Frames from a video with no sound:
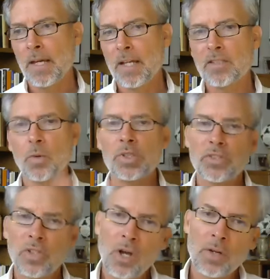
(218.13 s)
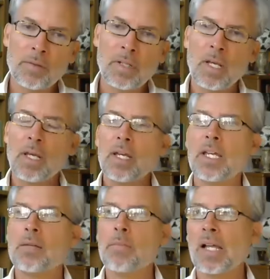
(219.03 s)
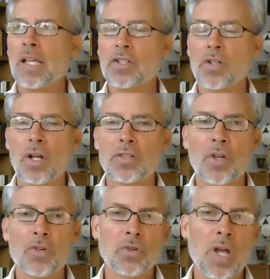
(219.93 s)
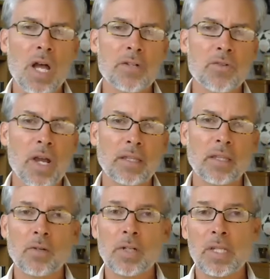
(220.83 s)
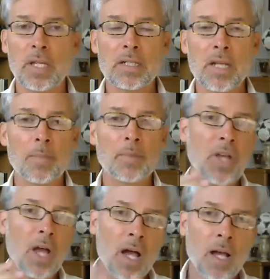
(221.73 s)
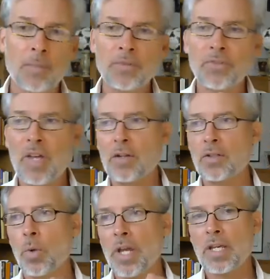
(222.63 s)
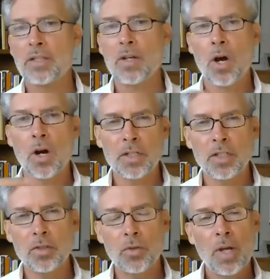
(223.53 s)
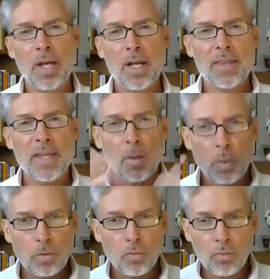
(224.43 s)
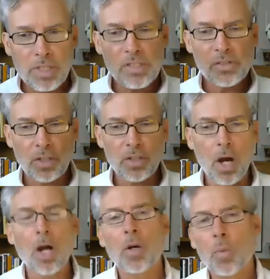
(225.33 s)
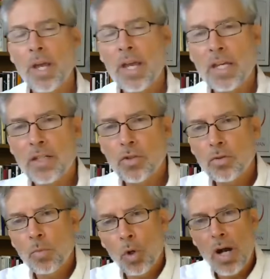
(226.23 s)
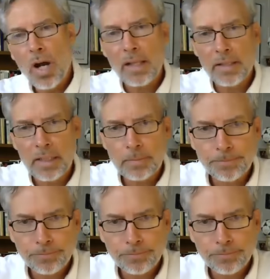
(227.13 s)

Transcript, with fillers: And so we saw in, in my lecture on social contract theory that Thomas Hobbes found a way to argue that we reason our way to morality.